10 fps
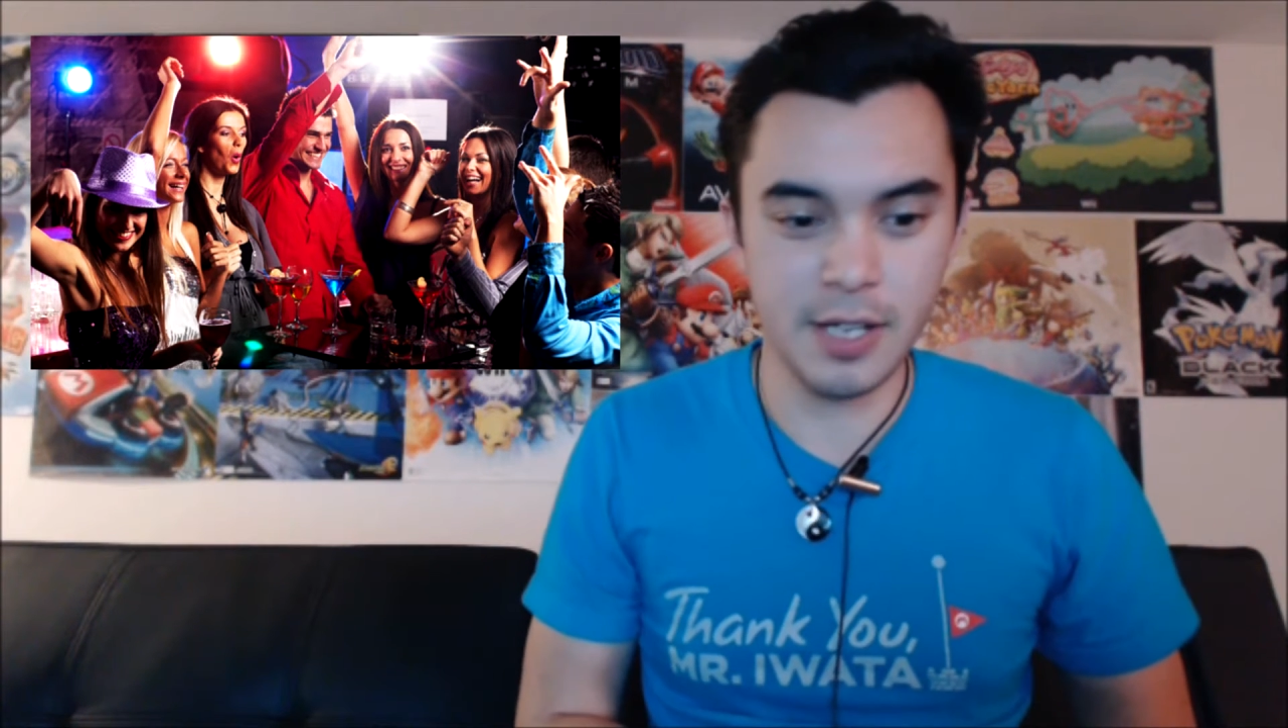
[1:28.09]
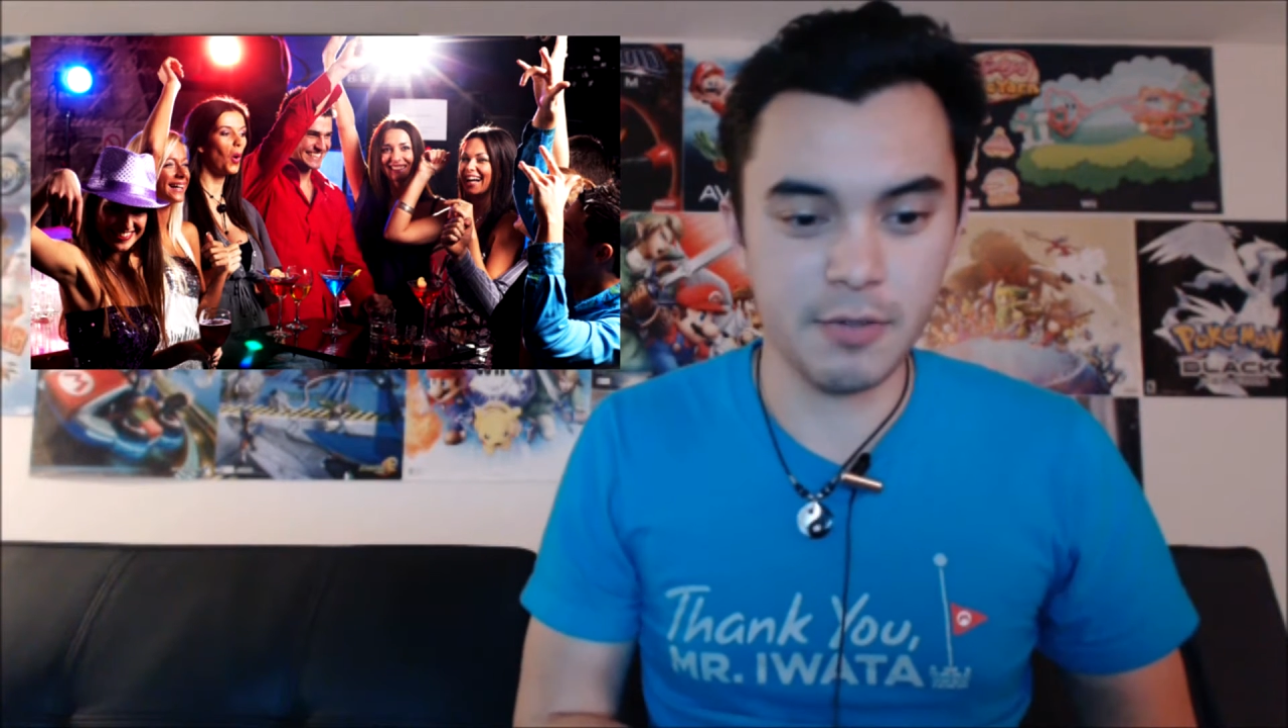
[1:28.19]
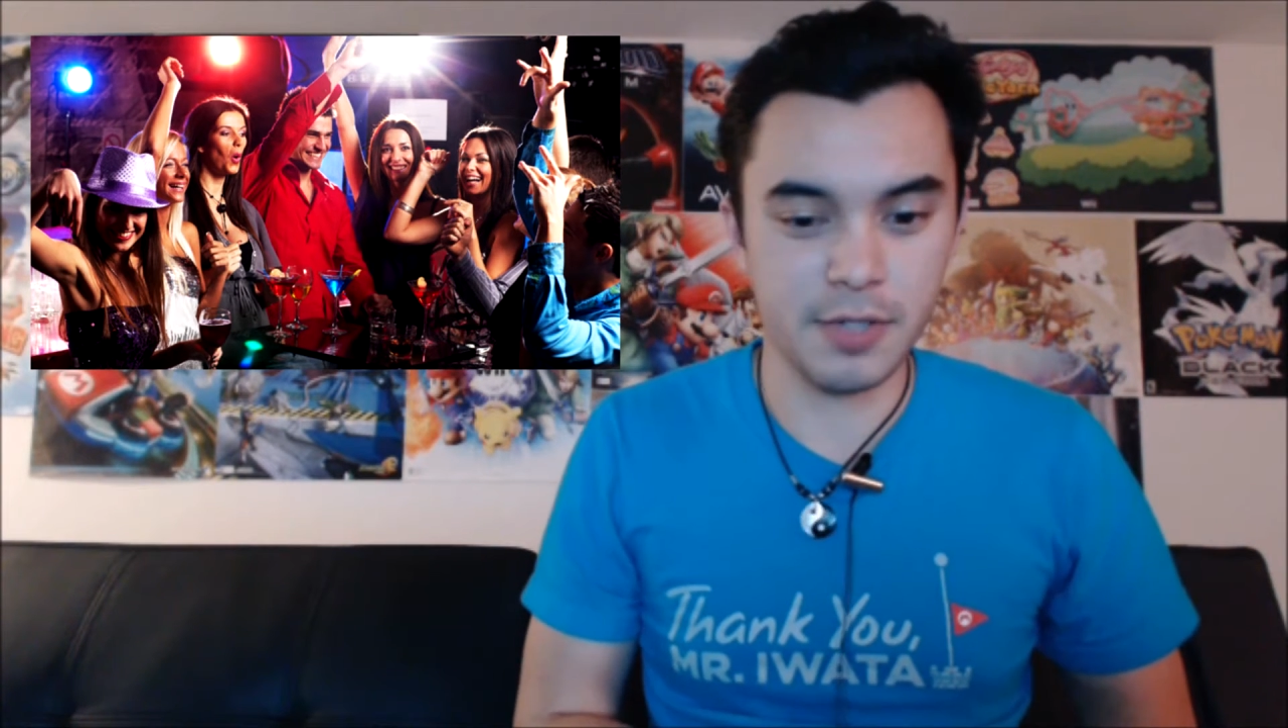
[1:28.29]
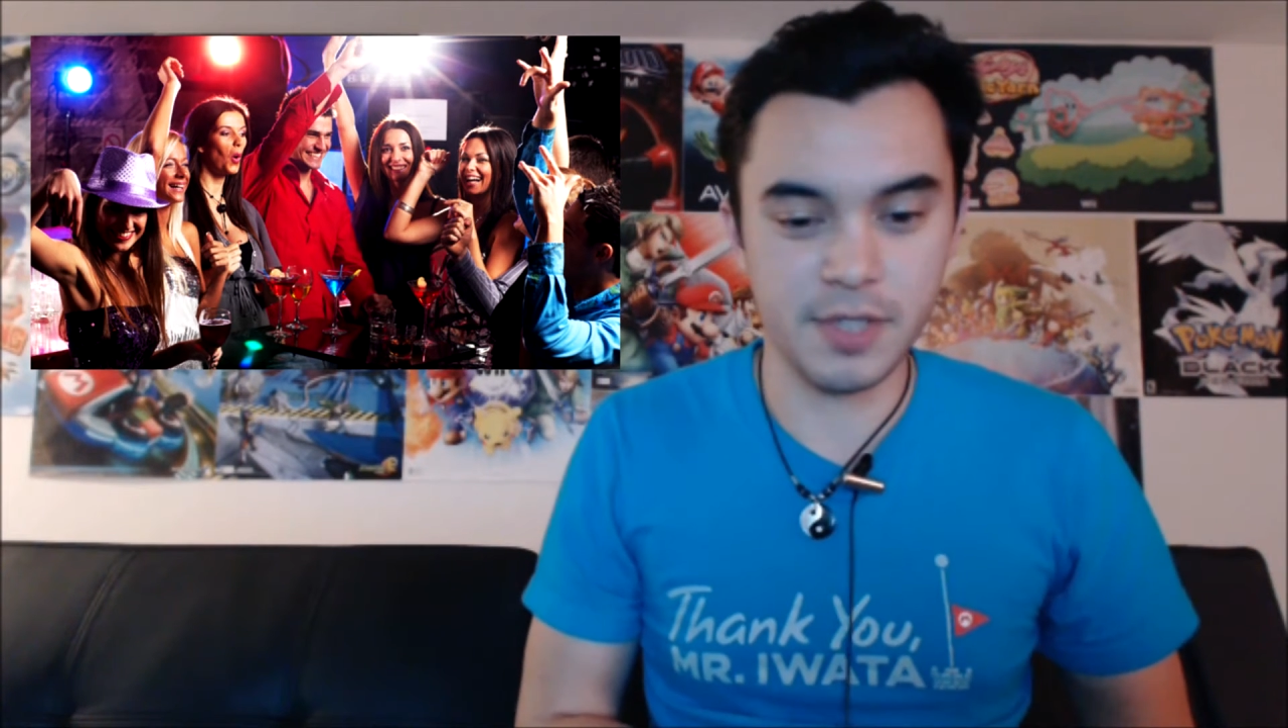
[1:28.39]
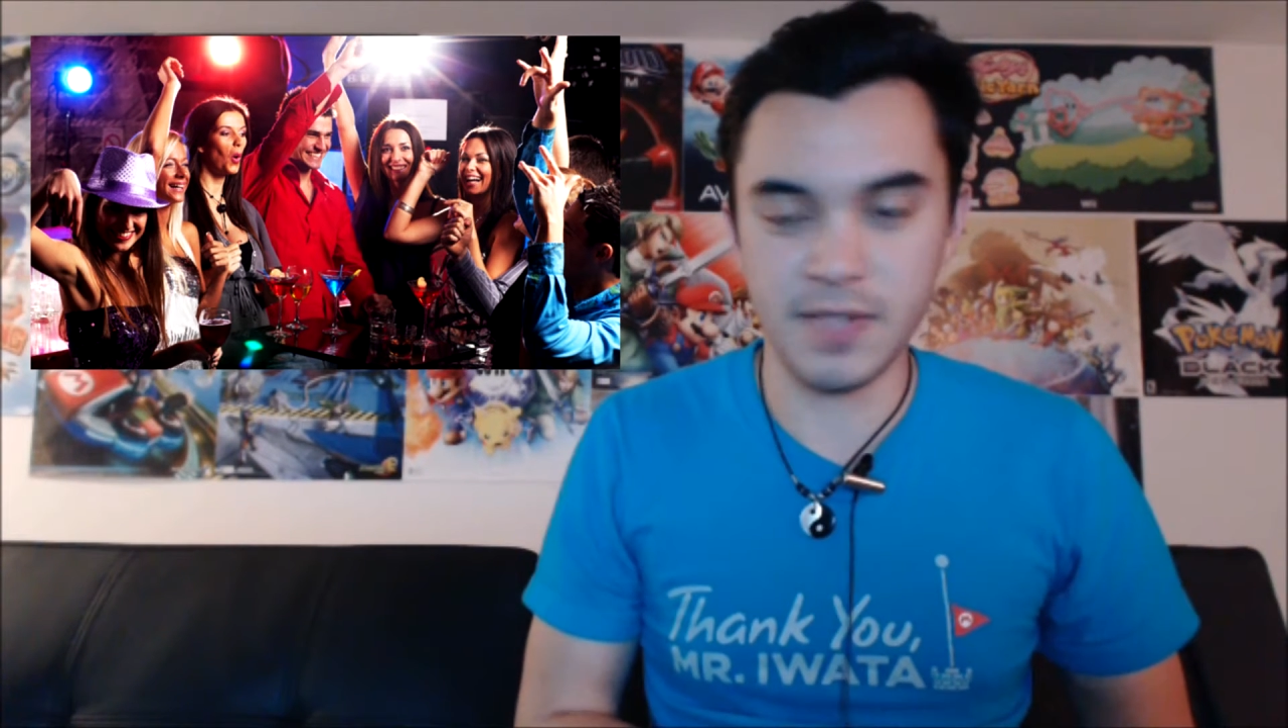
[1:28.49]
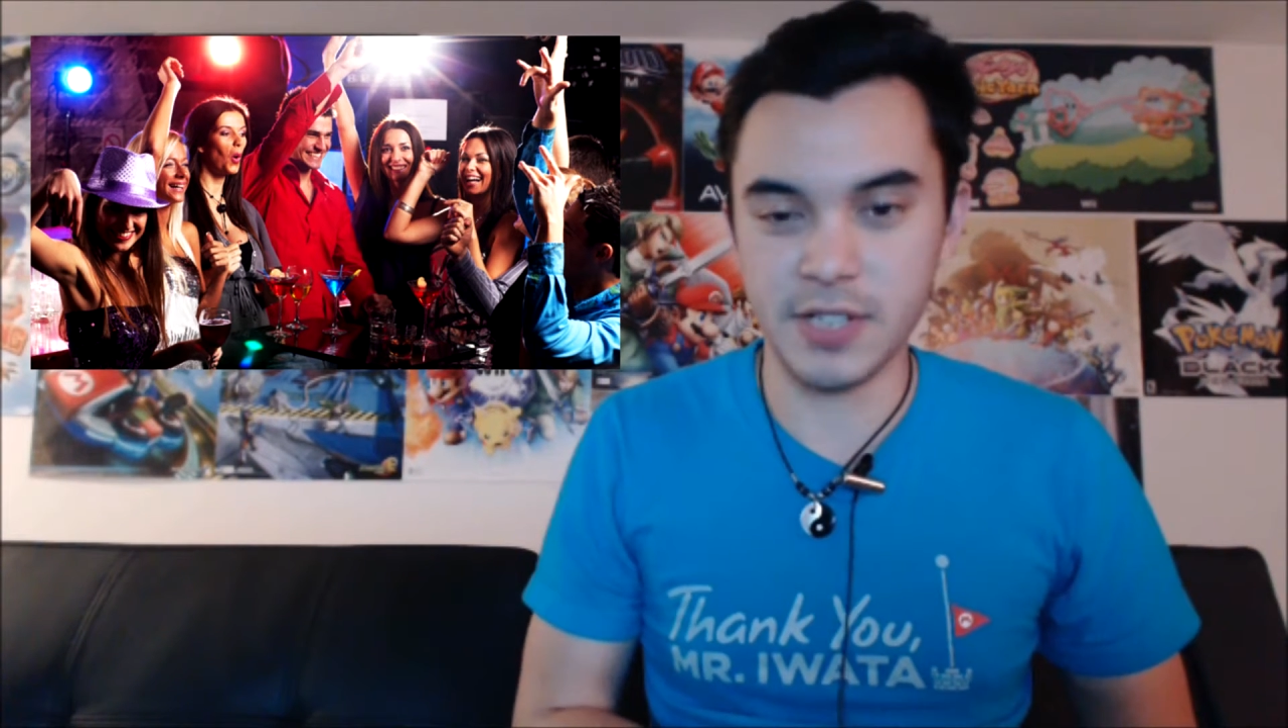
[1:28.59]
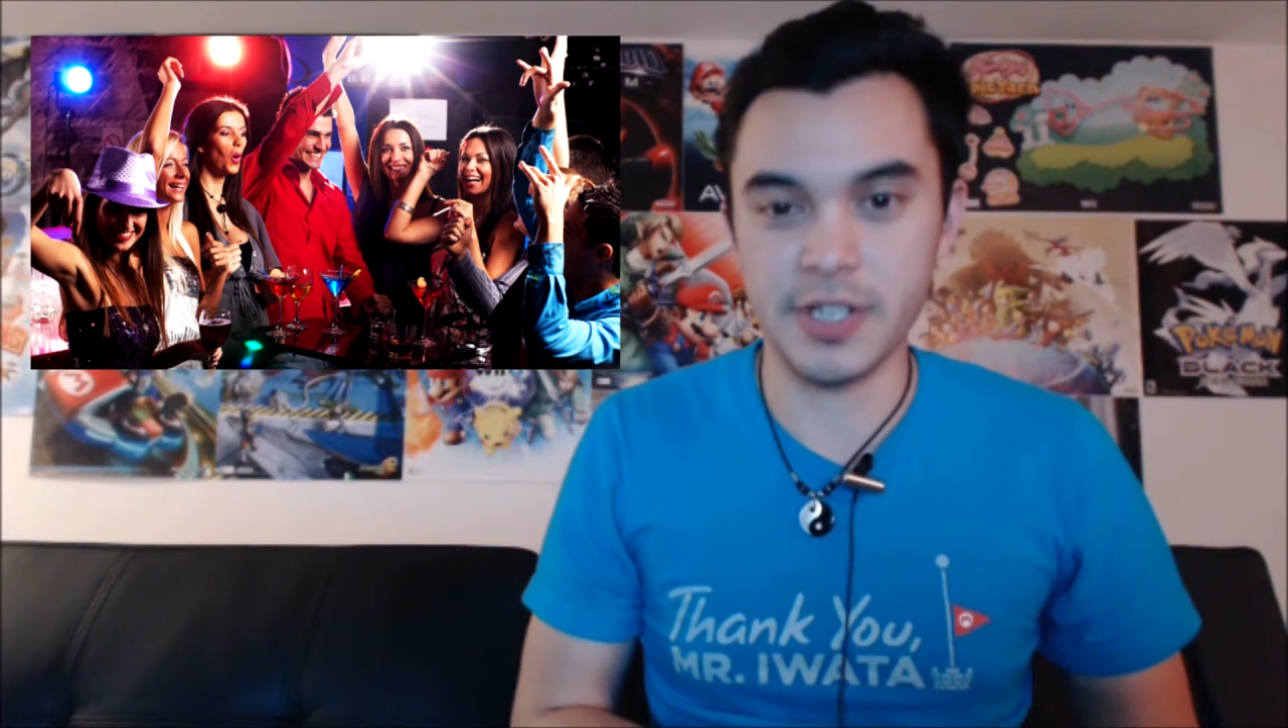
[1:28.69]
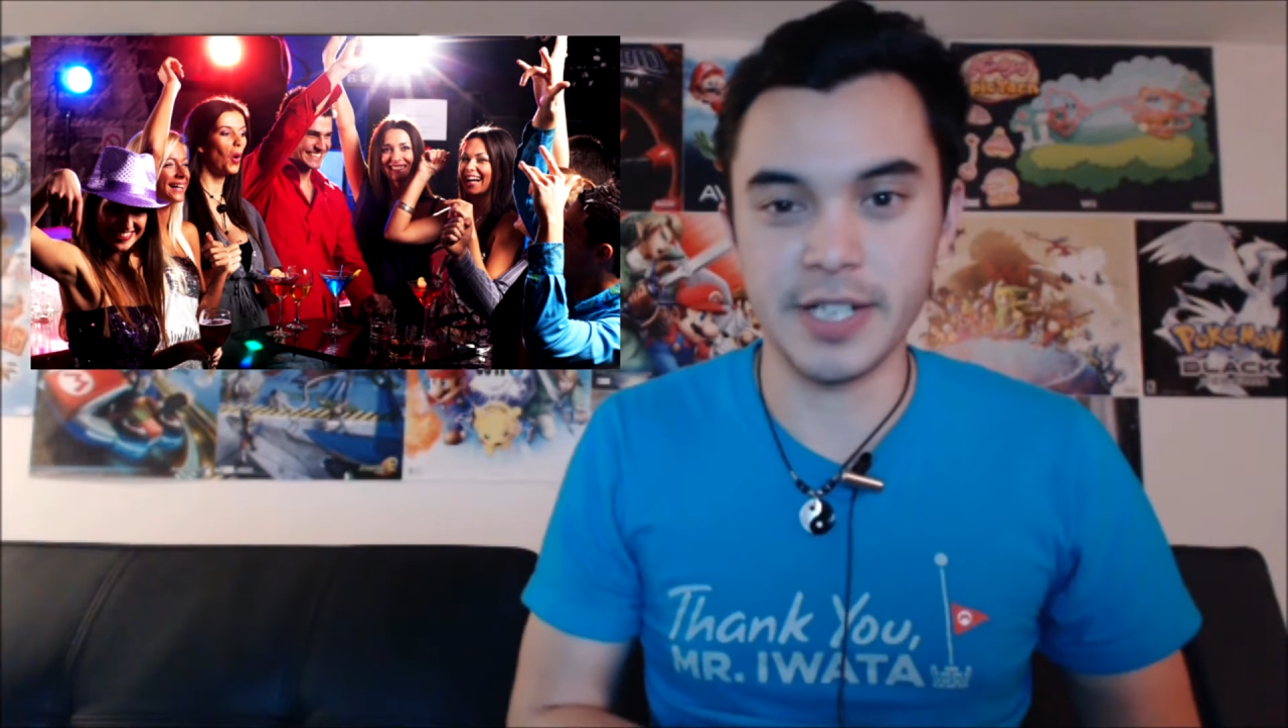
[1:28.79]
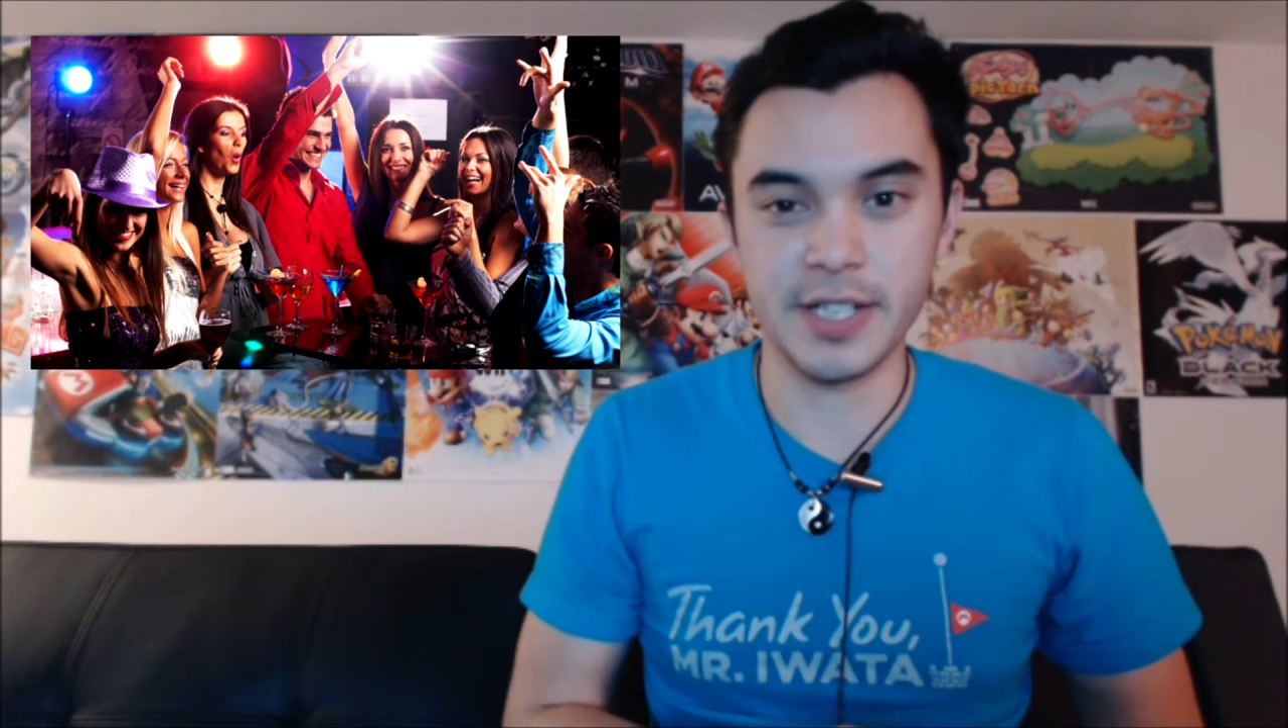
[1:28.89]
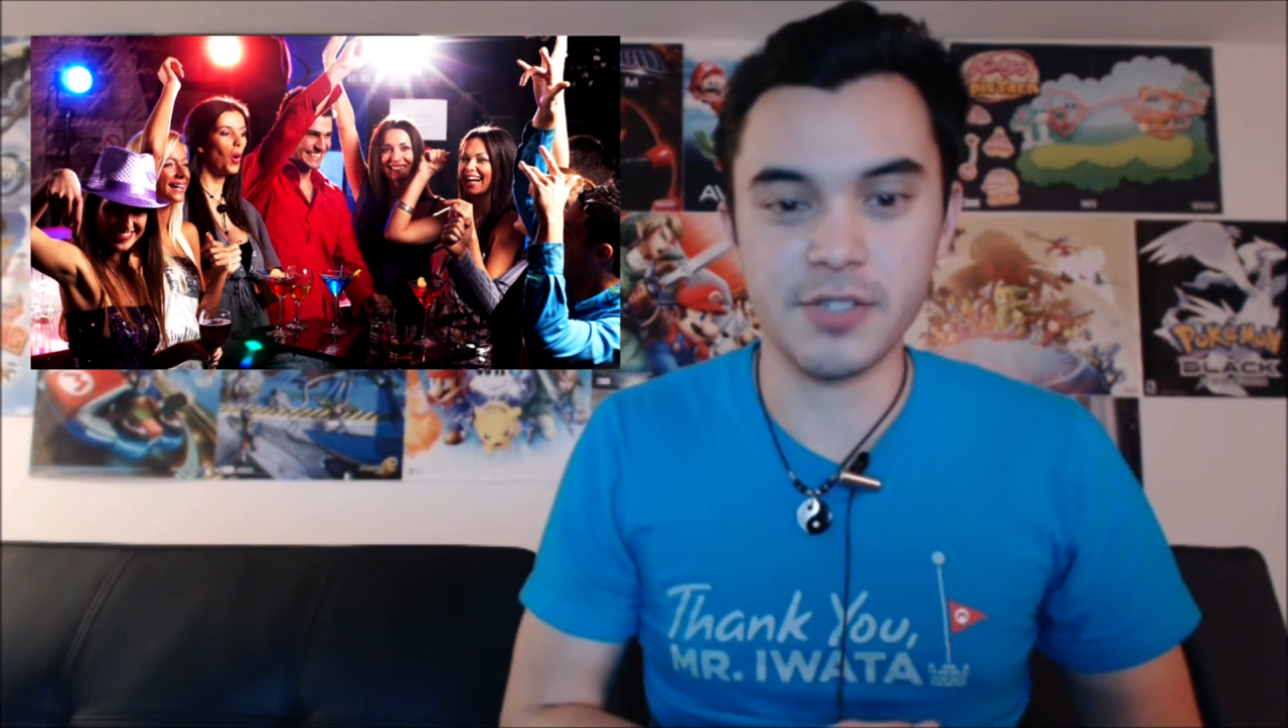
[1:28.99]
was featured in this